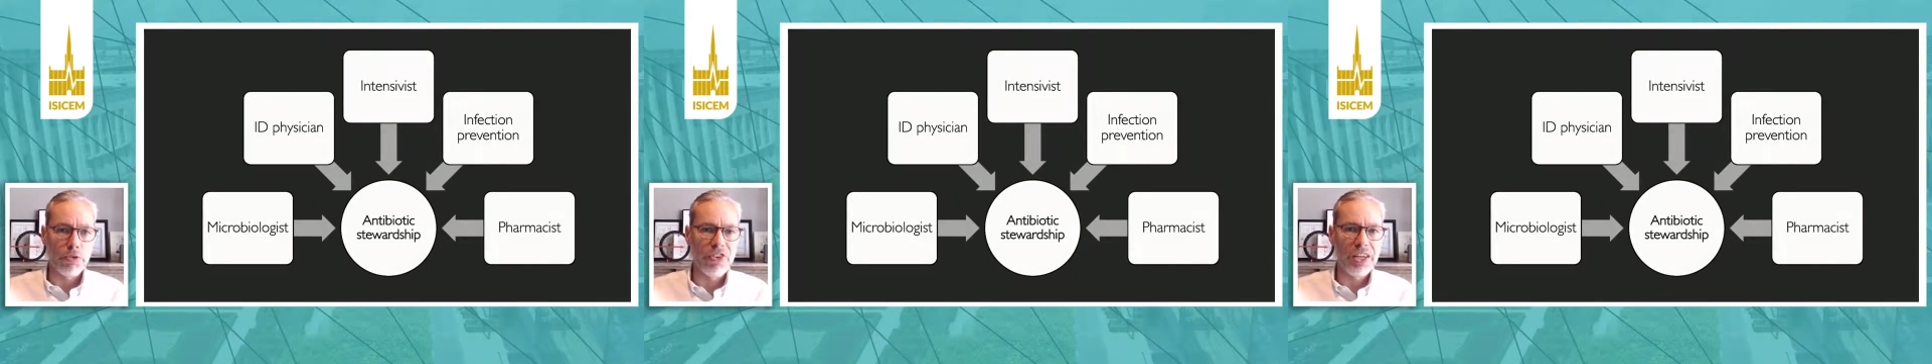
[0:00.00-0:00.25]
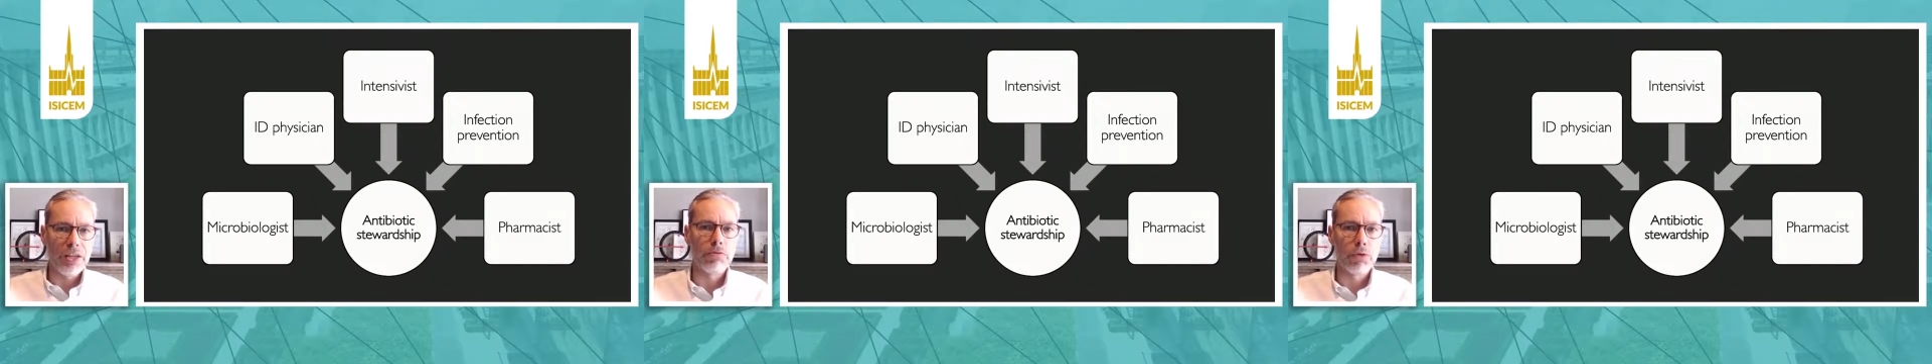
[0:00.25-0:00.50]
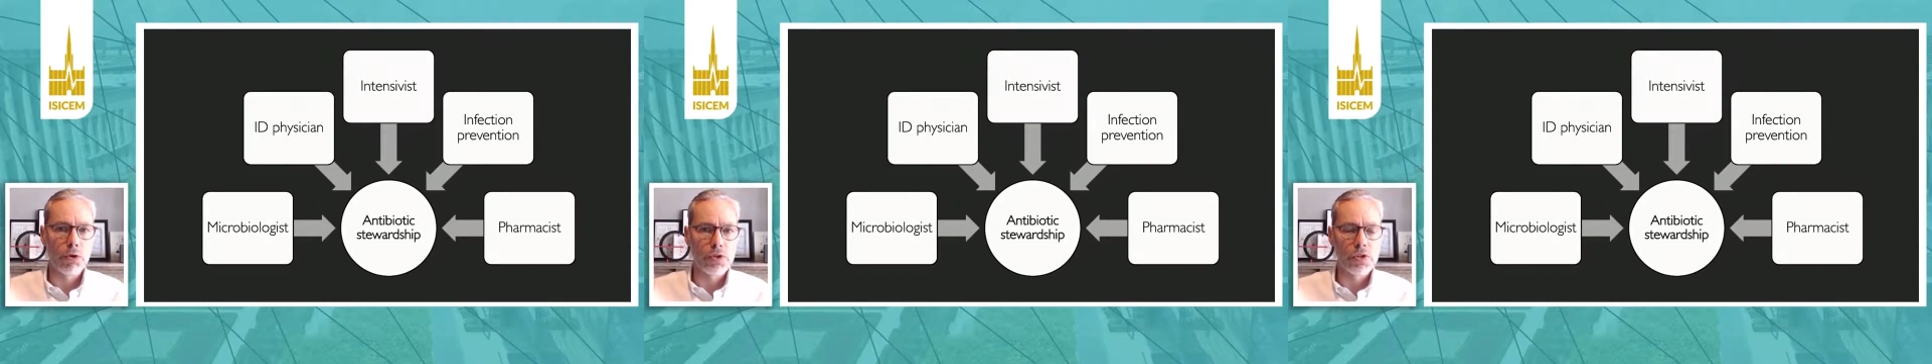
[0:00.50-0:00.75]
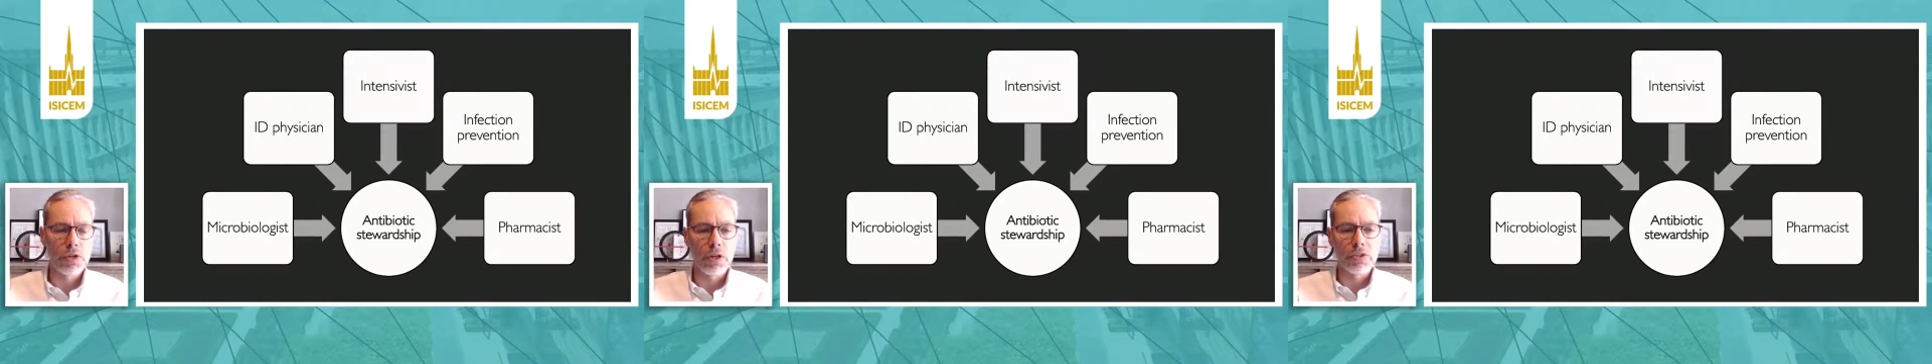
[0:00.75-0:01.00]
reinforce
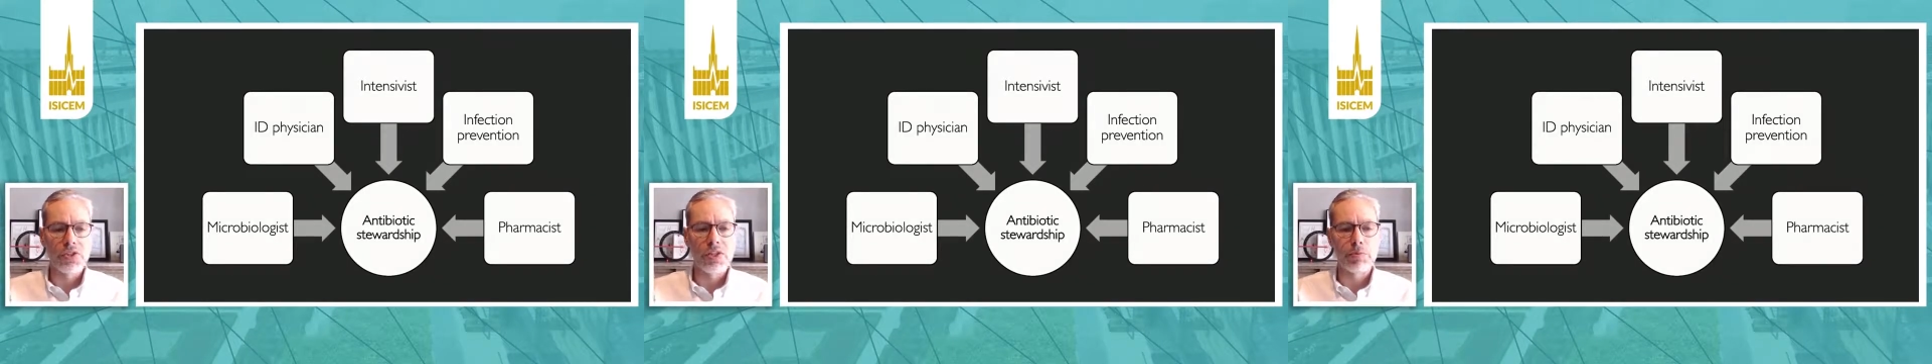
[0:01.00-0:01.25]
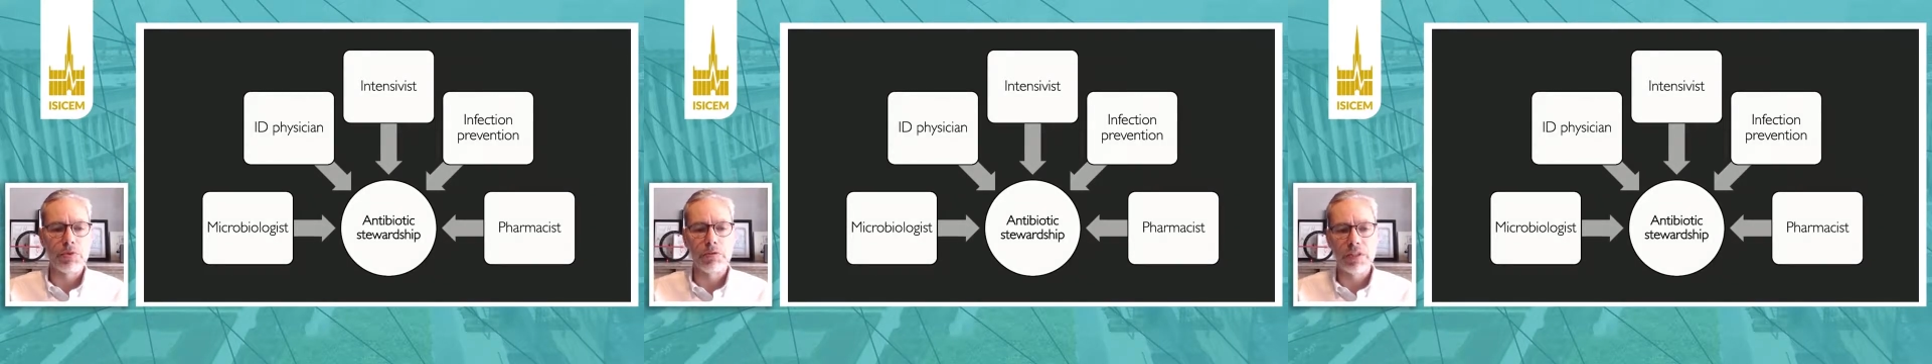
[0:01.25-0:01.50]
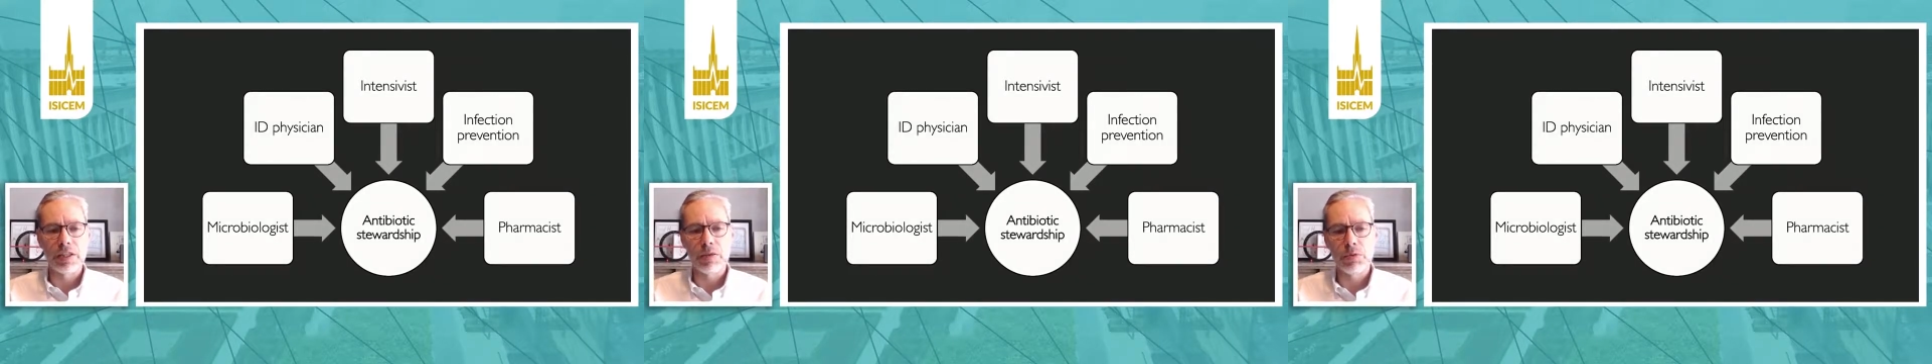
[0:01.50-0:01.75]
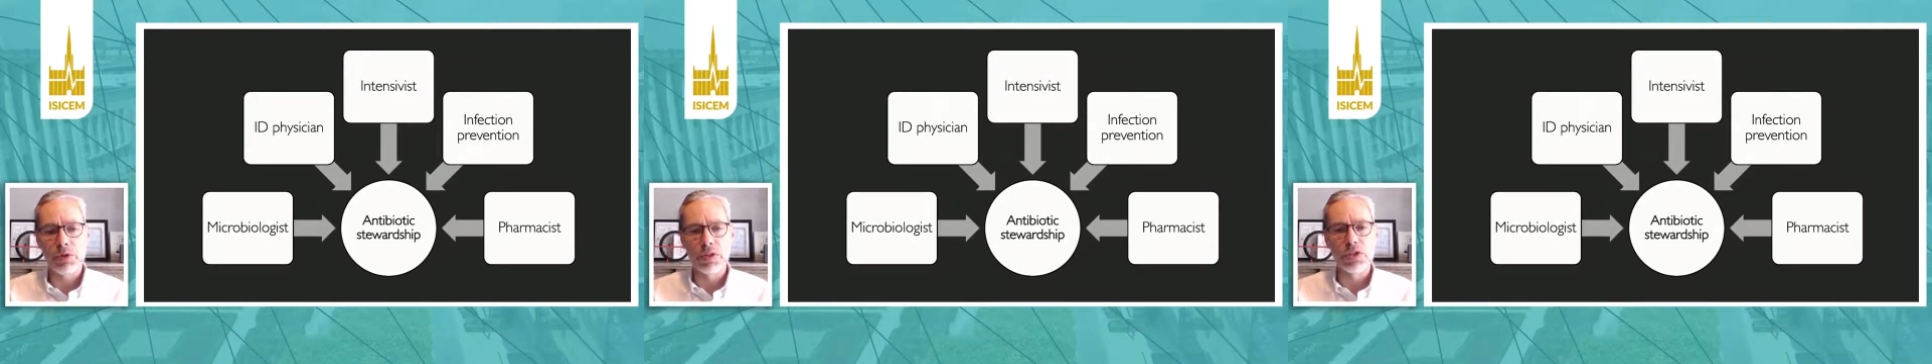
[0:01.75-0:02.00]
the concept of an
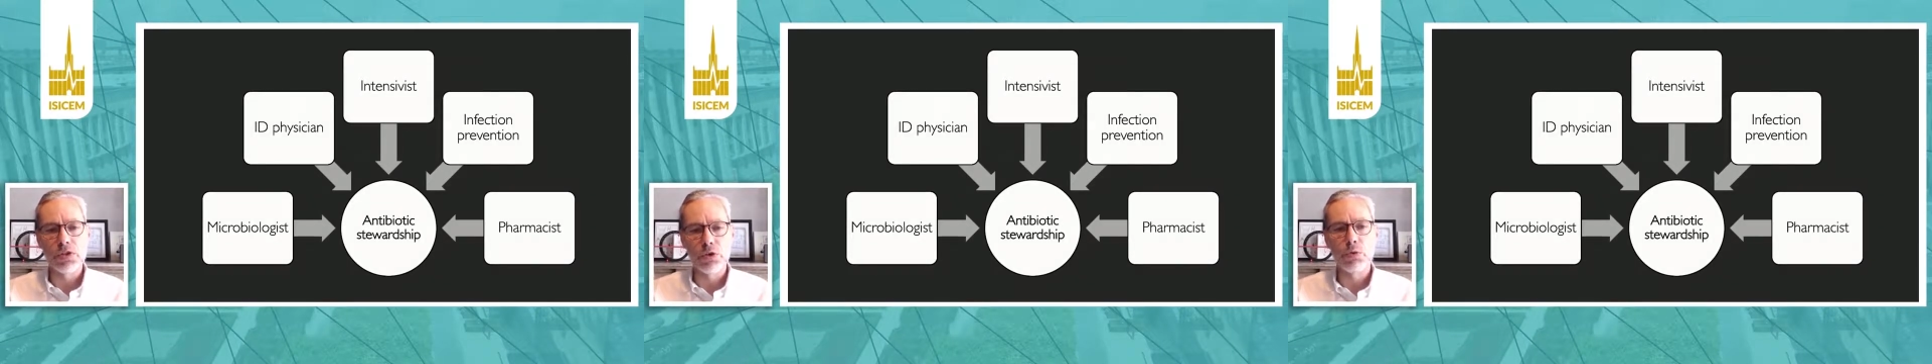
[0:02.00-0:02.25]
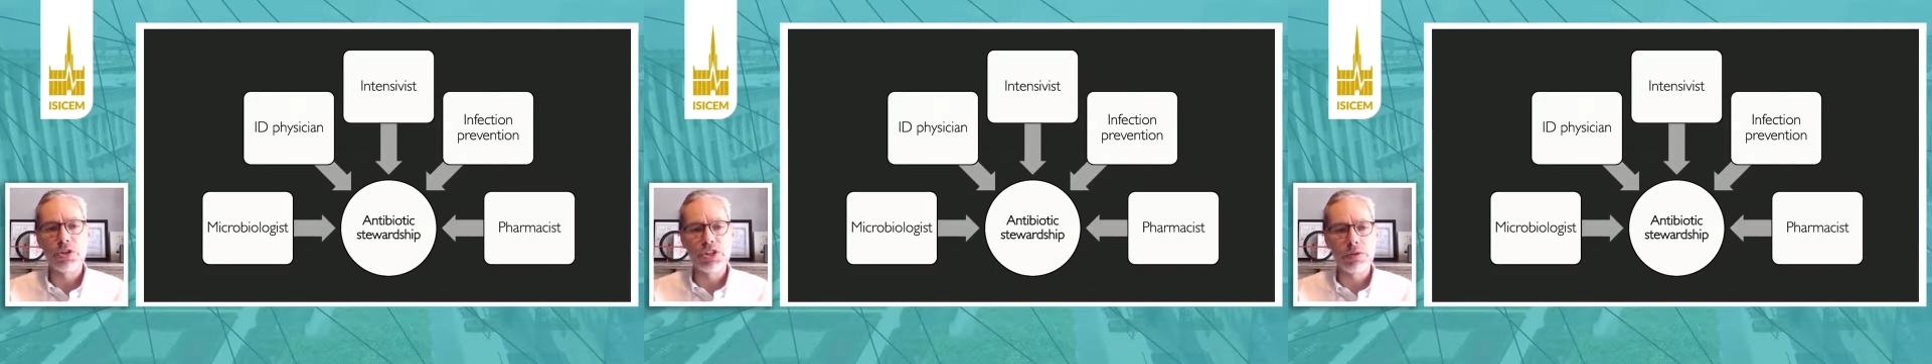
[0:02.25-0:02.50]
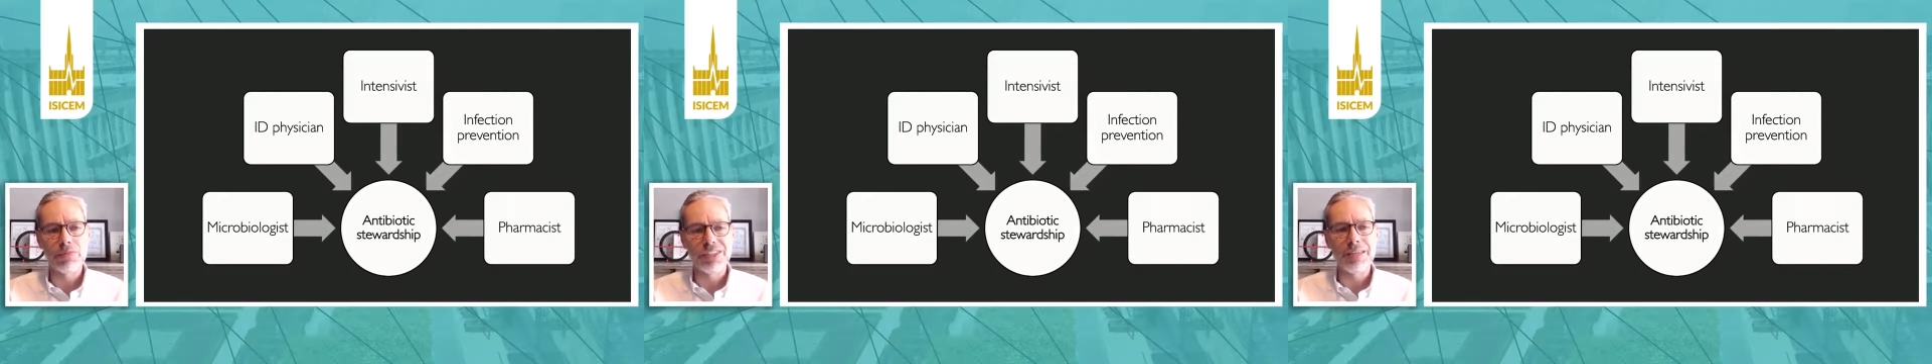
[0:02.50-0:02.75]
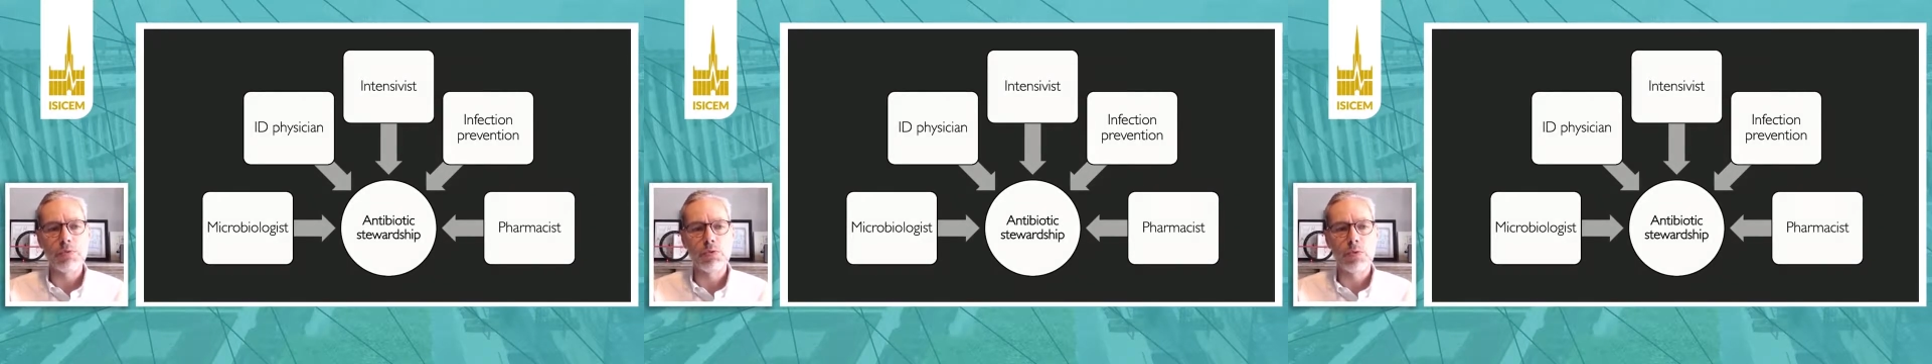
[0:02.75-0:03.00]
antibiotic stewardship
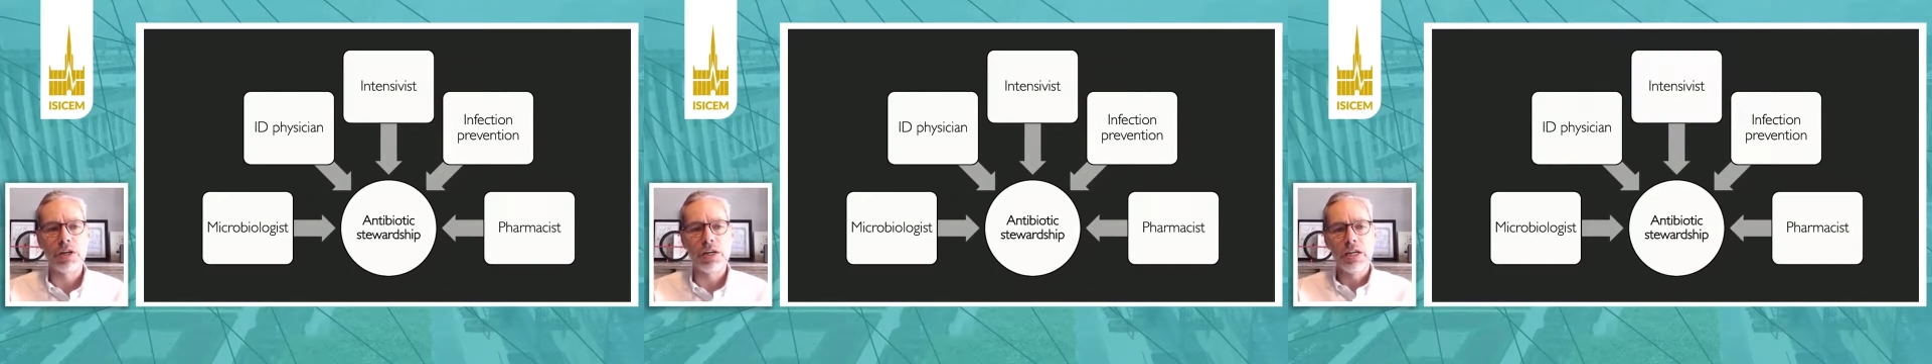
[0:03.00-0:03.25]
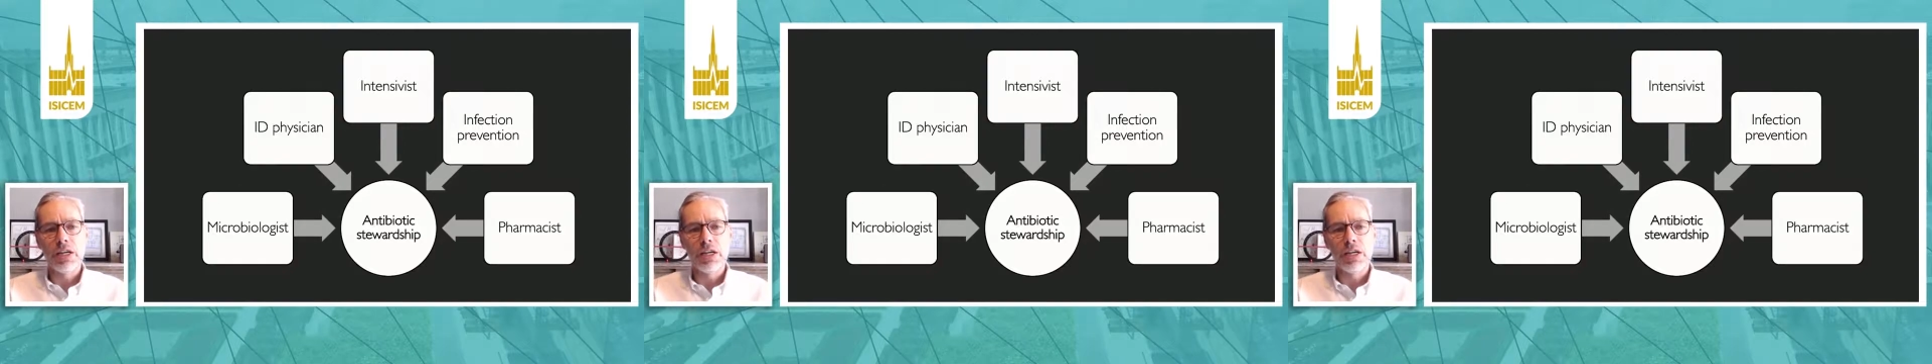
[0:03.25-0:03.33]
teams where